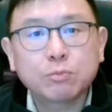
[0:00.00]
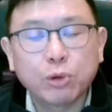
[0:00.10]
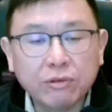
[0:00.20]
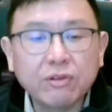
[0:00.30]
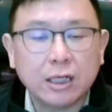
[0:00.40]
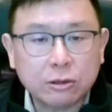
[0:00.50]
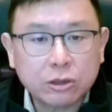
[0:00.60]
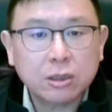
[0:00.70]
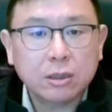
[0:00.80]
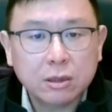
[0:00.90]

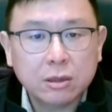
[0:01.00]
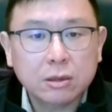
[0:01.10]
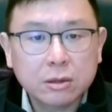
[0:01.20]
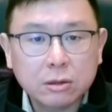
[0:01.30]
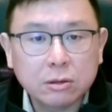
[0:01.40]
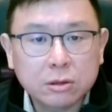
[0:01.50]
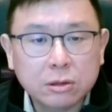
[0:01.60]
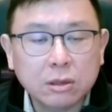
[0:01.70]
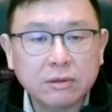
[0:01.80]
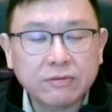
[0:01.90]
privileged to
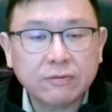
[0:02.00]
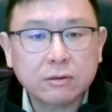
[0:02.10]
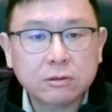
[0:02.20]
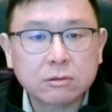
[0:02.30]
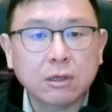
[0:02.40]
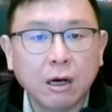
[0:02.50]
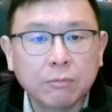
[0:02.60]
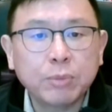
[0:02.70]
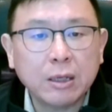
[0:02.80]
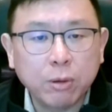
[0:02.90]
serve
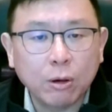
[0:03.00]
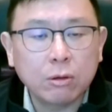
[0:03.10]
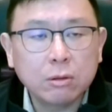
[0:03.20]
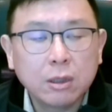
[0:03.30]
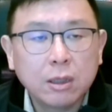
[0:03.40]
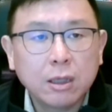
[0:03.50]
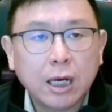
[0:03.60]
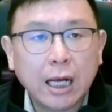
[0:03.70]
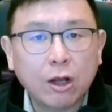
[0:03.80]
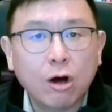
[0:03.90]
strong people
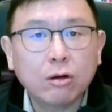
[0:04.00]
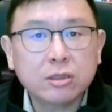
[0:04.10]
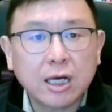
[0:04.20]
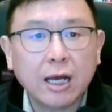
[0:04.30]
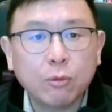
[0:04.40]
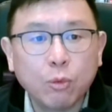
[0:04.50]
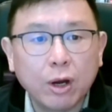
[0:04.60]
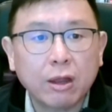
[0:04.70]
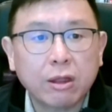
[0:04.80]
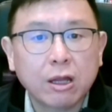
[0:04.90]
alongside
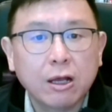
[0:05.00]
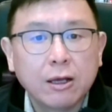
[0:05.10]
with